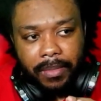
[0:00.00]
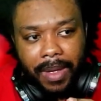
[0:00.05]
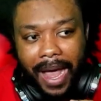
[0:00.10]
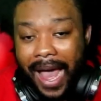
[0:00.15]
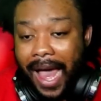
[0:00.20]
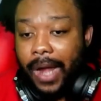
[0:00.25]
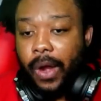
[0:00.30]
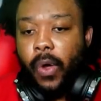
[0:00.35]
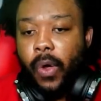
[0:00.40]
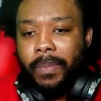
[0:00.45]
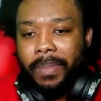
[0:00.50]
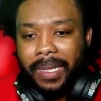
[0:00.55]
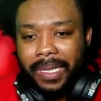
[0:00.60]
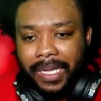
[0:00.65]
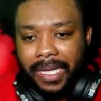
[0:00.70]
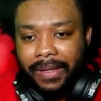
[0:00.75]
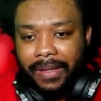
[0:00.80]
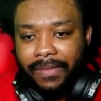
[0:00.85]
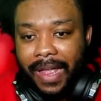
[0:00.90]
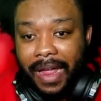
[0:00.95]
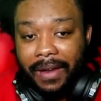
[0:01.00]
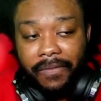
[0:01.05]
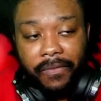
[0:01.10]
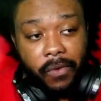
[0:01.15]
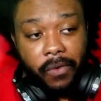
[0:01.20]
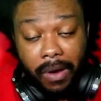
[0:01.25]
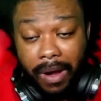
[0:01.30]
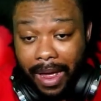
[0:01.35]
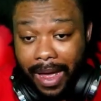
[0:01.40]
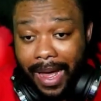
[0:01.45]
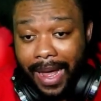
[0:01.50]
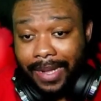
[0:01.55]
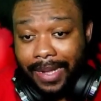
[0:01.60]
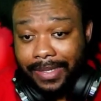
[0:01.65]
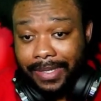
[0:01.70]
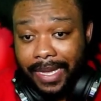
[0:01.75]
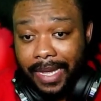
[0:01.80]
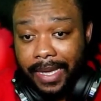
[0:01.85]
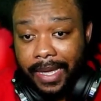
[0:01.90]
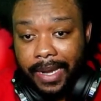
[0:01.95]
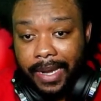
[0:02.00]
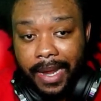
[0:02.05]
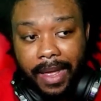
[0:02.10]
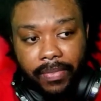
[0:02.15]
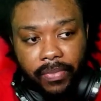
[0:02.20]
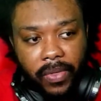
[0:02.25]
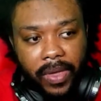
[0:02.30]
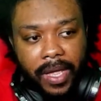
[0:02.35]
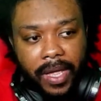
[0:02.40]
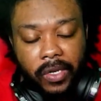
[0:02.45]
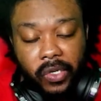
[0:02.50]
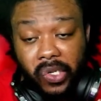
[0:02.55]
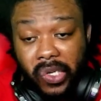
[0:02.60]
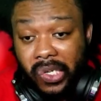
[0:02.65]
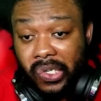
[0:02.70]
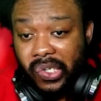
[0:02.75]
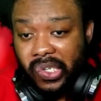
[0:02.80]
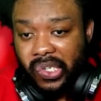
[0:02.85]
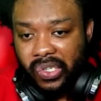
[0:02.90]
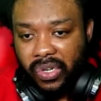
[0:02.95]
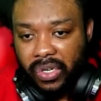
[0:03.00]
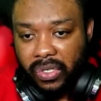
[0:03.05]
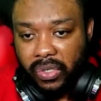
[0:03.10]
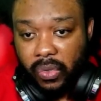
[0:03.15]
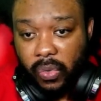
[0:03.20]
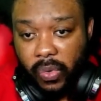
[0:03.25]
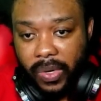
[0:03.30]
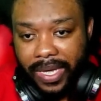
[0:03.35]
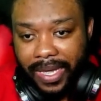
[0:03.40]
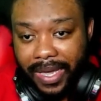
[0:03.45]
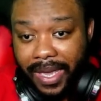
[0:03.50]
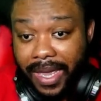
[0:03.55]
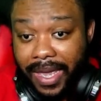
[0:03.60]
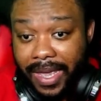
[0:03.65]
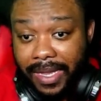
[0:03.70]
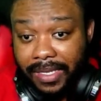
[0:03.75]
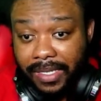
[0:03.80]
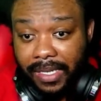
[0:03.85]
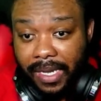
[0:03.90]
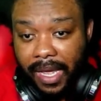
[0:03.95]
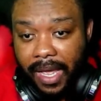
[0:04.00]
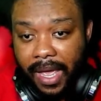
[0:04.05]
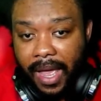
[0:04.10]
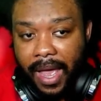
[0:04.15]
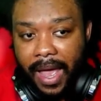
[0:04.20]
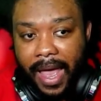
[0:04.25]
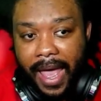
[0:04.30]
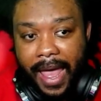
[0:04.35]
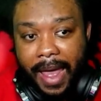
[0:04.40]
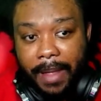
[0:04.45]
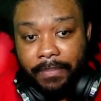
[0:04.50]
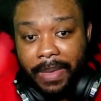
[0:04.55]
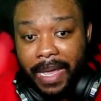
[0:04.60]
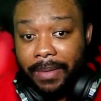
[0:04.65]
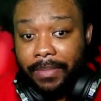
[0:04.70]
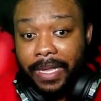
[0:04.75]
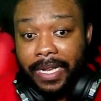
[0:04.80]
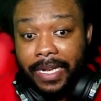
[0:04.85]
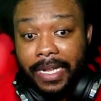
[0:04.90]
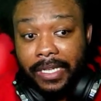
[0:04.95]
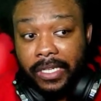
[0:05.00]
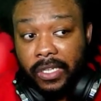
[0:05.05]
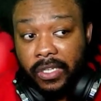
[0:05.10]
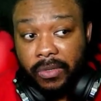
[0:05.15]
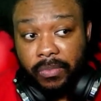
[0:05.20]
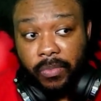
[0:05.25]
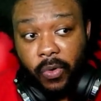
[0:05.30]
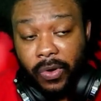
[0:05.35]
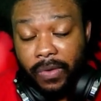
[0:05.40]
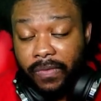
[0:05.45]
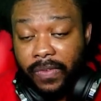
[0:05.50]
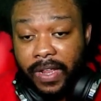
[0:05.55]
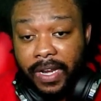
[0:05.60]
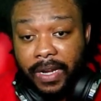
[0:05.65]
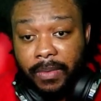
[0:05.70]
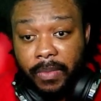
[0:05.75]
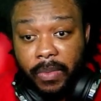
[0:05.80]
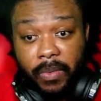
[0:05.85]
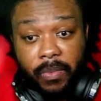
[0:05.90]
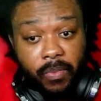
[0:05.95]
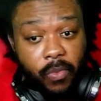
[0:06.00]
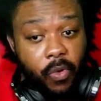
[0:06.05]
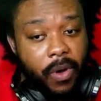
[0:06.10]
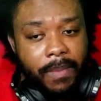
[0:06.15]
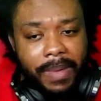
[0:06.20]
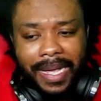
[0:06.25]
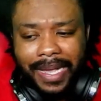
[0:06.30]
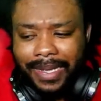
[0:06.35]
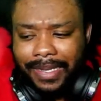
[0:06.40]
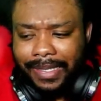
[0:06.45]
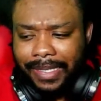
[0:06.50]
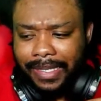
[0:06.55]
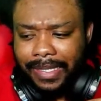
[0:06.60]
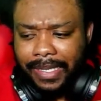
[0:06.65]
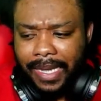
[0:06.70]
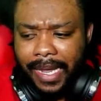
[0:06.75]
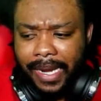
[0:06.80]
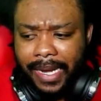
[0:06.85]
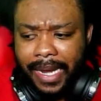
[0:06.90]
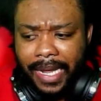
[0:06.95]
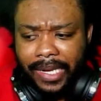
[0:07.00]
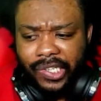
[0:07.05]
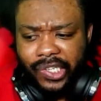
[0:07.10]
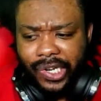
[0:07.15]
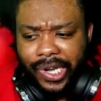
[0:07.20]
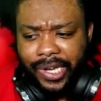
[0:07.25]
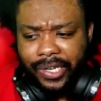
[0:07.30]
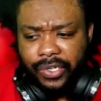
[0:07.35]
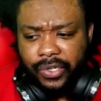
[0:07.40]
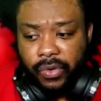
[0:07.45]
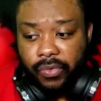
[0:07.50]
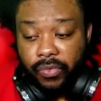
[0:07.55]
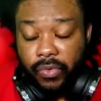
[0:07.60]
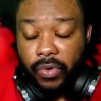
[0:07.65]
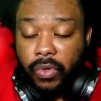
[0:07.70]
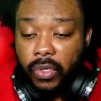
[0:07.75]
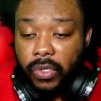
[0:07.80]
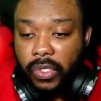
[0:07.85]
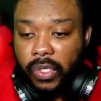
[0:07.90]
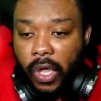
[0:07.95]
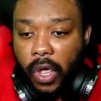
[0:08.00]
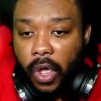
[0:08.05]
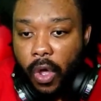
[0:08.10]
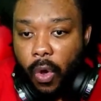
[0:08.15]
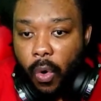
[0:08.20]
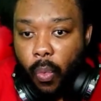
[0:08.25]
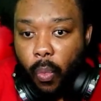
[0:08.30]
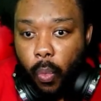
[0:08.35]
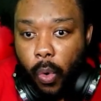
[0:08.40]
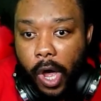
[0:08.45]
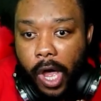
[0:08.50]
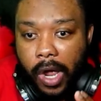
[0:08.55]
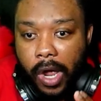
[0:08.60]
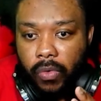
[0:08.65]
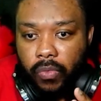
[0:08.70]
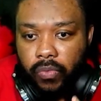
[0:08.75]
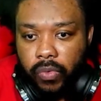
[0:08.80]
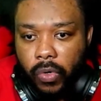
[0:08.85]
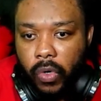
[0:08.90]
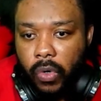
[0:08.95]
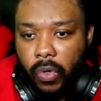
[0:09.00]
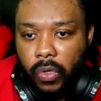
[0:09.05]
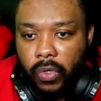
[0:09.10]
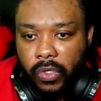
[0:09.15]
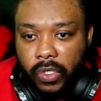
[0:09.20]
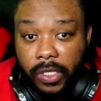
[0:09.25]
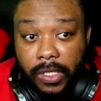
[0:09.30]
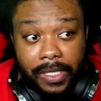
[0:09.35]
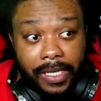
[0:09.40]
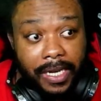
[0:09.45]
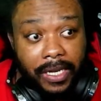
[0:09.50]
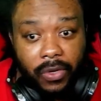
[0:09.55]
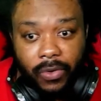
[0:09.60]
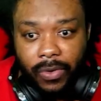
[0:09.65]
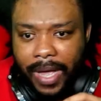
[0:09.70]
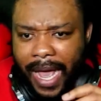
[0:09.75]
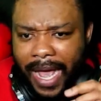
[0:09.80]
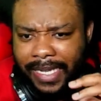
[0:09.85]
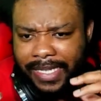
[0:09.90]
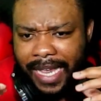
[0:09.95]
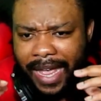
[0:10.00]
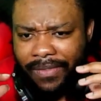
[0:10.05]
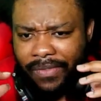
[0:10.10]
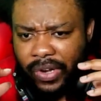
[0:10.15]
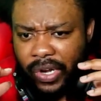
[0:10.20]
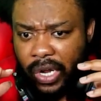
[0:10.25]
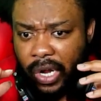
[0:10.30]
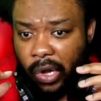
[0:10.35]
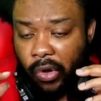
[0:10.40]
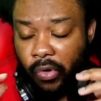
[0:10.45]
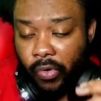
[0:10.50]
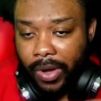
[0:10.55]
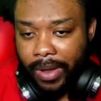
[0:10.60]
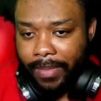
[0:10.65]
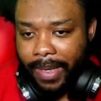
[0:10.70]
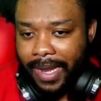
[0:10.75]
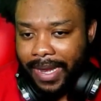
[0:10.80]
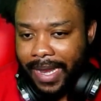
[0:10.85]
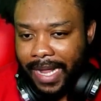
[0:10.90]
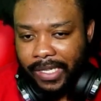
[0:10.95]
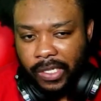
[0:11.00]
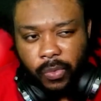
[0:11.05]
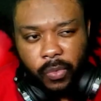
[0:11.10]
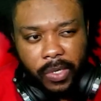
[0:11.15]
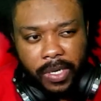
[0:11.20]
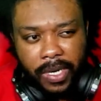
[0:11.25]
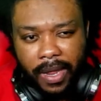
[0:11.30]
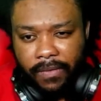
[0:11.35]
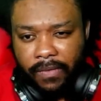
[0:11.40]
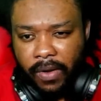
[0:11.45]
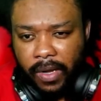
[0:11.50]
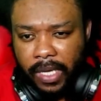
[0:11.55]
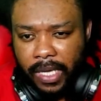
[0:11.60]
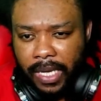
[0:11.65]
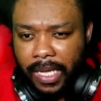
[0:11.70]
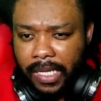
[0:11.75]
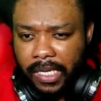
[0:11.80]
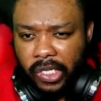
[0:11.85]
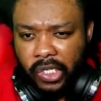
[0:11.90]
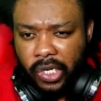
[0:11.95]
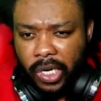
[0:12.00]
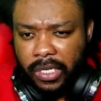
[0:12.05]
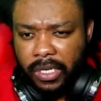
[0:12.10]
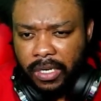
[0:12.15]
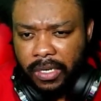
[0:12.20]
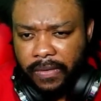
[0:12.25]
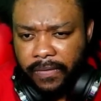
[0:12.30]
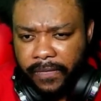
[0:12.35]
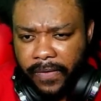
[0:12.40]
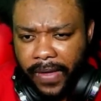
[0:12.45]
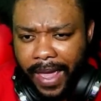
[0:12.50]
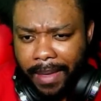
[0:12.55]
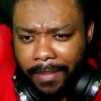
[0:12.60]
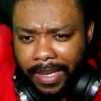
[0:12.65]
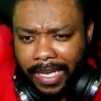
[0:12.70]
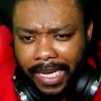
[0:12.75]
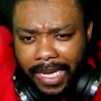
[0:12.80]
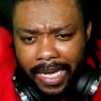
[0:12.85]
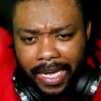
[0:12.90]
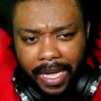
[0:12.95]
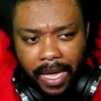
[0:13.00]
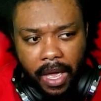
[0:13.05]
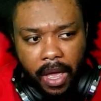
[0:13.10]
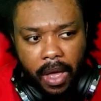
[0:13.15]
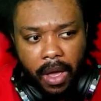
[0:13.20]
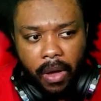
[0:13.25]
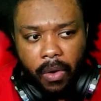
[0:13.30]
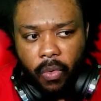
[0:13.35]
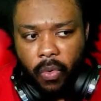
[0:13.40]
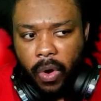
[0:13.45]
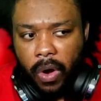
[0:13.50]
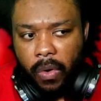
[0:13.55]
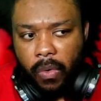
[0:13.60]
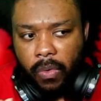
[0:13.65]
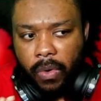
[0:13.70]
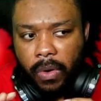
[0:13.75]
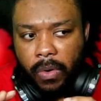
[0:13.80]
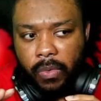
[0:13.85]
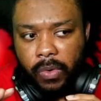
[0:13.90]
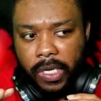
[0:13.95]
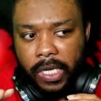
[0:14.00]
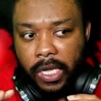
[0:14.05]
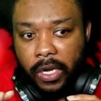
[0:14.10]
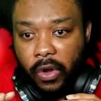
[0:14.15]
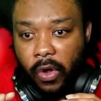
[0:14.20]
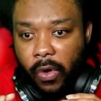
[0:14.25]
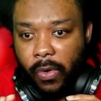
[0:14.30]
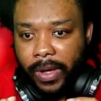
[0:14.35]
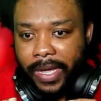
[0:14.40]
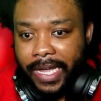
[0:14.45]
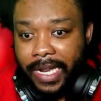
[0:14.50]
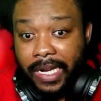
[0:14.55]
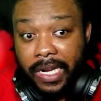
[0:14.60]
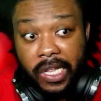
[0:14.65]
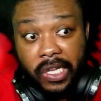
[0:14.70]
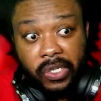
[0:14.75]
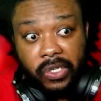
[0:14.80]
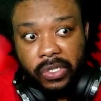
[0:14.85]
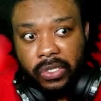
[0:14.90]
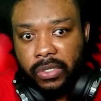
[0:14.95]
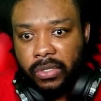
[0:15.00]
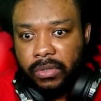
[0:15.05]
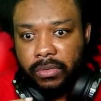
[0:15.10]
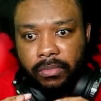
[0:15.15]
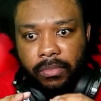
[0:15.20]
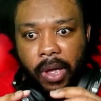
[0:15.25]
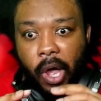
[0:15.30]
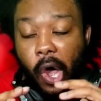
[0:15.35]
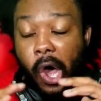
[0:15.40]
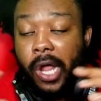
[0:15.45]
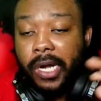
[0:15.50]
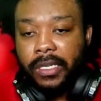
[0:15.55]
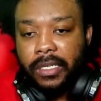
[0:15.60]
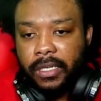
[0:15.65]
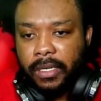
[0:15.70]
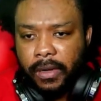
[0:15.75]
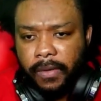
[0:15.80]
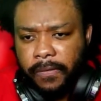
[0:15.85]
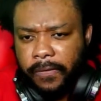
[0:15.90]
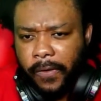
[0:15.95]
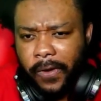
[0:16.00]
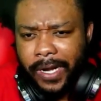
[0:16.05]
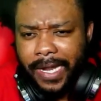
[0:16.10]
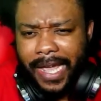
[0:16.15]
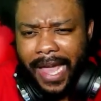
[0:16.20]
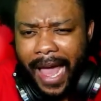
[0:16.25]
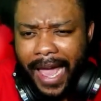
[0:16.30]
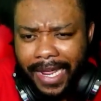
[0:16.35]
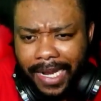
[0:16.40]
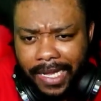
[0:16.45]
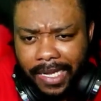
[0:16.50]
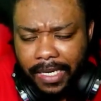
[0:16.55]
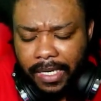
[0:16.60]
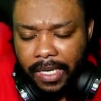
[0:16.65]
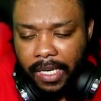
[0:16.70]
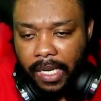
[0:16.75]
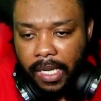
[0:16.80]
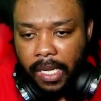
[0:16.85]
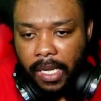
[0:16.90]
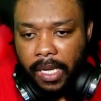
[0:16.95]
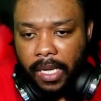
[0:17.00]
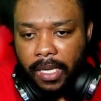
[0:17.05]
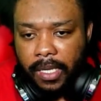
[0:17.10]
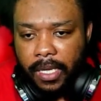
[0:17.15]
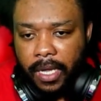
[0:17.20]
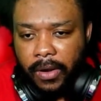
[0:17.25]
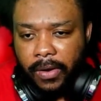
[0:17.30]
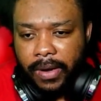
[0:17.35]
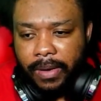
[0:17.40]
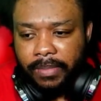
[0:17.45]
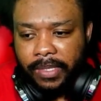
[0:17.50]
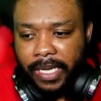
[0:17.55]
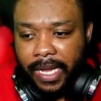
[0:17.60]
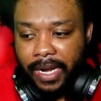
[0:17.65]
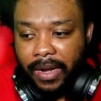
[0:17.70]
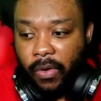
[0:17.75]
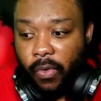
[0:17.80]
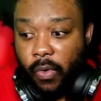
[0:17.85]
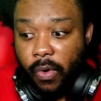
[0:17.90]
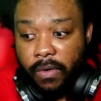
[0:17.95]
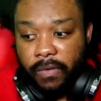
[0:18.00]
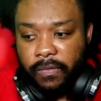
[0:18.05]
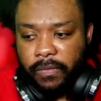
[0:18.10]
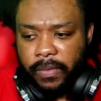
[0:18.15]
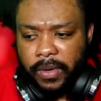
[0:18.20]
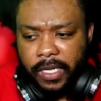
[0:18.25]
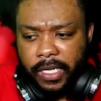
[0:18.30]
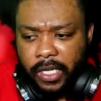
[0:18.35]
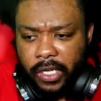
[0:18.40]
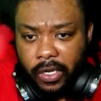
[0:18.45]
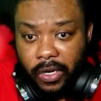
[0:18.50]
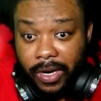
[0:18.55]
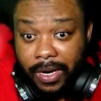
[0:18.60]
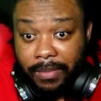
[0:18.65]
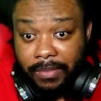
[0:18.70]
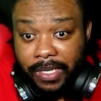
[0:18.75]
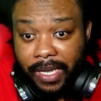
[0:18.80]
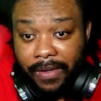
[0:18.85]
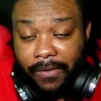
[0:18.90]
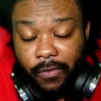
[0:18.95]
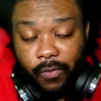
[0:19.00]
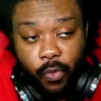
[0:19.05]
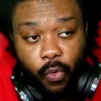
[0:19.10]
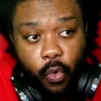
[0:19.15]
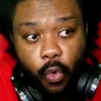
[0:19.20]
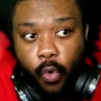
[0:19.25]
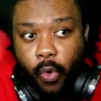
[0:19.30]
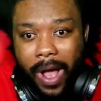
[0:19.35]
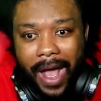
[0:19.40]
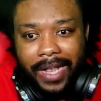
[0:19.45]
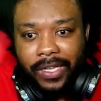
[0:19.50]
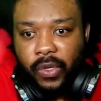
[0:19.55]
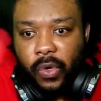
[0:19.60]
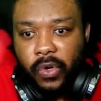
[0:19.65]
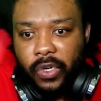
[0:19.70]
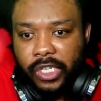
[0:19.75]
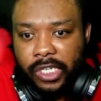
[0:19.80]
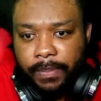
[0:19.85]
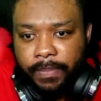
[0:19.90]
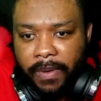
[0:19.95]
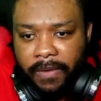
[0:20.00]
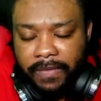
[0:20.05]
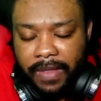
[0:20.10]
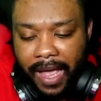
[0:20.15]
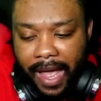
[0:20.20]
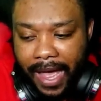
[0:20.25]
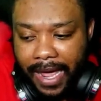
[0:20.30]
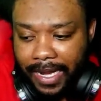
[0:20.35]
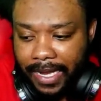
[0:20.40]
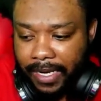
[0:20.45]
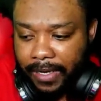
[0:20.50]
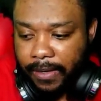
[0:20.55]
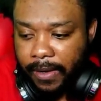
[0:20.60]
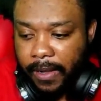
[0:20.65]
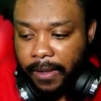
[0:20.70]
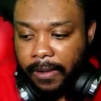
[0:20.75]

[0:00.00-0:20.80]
I don't believe that for a hot second. I think this is just who he is. And maybe this is motivating him more because he's saying they changed the rules. What rules? Did you guys have an agreement that you would never kill each other's family? Or, you know, in this hunt for the island? You know what I'm saying? Or, you know what I'm saying? Who has ownership of the island?